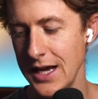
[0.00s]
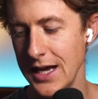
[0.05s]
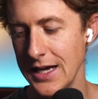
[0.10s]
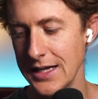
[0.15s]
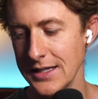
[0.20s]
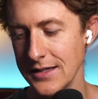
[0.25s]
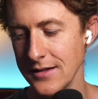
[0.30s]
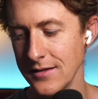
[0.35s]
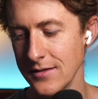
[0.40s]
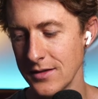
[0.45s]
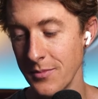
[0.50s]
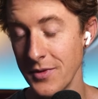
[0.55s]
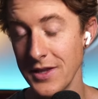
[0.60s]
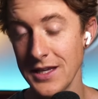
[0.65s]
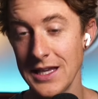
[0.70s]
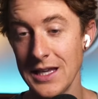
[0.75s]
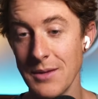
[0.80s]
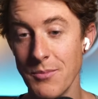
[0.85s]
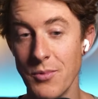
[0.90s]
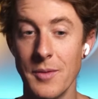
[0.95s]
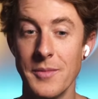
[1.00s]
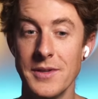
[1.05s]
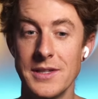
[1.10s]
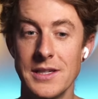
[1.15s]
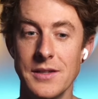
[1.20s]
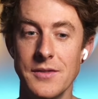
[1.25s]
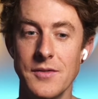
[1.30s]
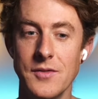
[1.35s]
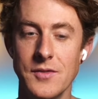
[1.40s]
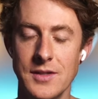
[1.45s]
and some of the key
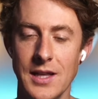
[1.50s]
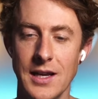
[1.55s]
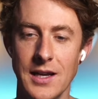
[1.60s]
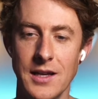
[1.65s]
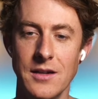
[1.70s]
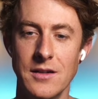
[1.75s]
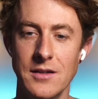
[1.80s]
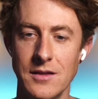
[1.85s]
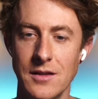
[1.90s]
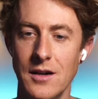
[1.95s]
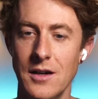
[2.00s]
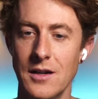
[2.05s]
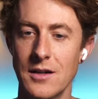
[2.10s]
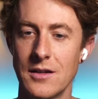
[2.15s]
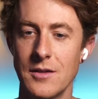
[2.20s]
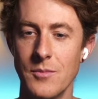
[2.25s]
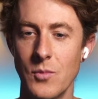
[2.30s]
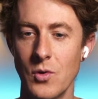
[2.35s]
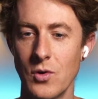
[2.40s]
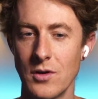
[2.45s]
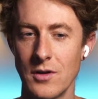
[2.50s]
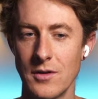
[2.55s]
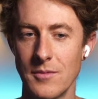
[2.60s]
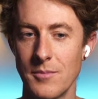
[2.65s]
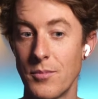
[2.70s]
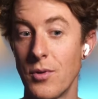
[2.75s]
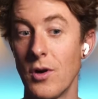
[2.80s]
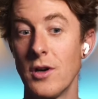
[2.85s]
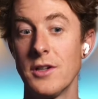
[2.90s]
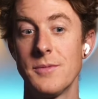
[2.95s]
primitives that can unlock a more
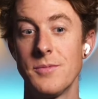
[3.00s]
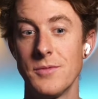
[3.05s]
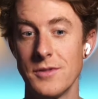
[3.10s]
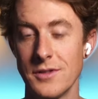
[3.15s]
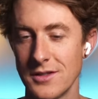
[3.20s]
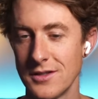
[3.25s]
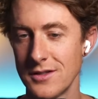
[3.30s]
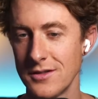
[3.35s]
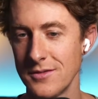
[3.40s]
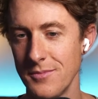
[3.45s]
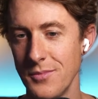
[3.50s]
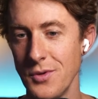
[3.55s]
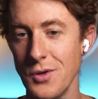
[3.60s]
prosperous,